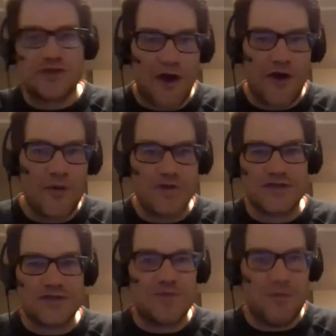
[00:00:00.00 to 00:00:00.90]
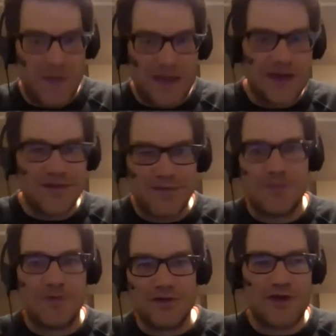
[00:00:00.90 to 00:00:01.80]
not always just about beating
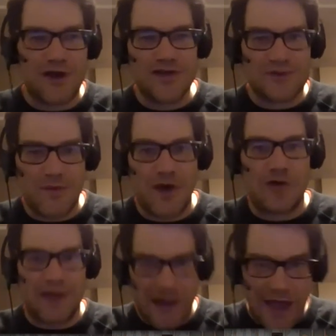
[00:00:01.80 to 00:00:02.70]
people. It's also about like